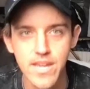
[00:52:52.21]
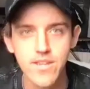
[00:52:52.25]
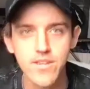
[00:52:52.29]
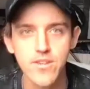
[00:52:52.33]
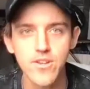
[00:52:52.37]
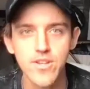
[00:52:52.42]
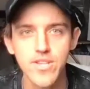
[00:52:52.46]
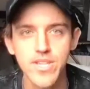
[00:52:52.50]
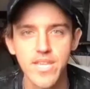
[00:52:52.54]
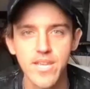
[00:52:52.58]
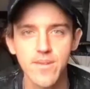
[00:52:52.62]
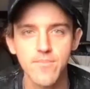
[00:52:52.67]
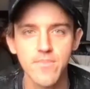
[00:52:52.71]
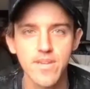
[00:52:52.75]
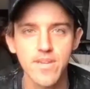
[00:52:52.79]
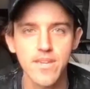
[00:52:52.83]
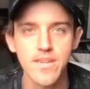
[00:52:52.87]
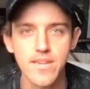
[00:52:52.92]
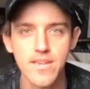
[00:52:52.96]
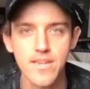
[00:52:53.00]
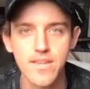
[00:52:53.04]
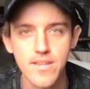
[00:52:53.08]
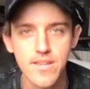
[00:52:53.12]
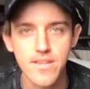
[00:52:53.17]
you got to send
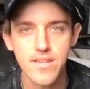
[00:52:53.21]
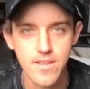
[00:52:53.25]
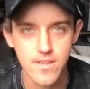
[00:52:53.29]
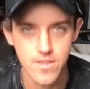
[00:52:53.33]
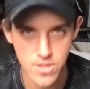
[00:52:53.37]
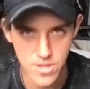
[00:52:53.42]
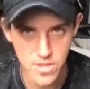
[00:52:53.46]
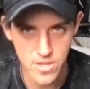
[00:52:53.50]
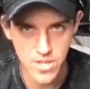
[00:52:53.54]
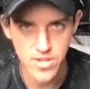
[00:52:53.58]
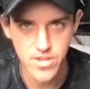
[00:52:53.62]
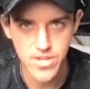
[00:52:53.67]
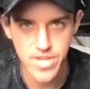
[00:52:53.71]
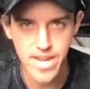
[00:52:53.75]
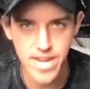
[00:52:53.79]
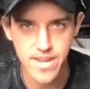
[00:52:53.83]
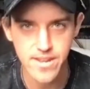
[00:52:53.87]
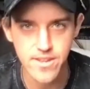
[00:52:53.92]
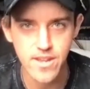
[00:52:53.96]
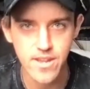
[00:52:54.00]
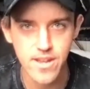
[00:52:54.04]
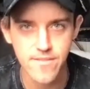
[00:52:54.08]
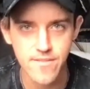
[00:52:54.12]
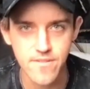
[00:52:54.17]
me. Do you say
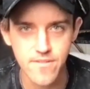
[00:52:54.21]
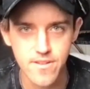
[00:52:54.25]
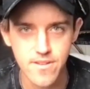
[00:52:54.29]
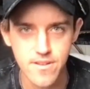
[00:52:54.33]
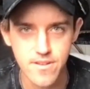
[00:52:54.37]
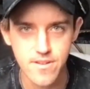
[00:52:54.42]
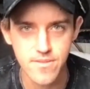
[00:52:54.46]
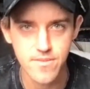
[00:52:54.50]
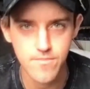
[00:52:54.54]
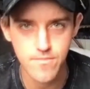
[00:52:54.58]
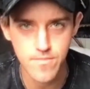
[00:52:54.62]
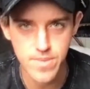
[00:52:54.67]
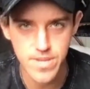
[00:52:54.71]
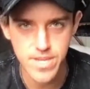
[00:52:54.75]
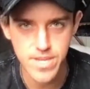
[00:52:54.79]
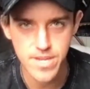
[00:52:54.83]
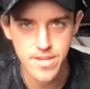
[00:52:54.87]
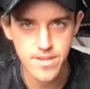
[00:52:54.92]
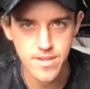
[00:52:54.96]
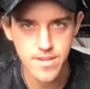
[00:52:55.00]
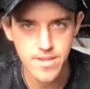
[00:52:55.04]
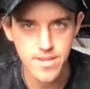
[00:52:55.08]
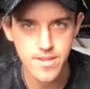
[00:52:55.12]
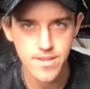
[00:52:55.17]
you have a
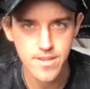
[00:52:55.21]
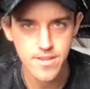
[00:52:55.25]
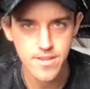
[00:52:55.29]
business?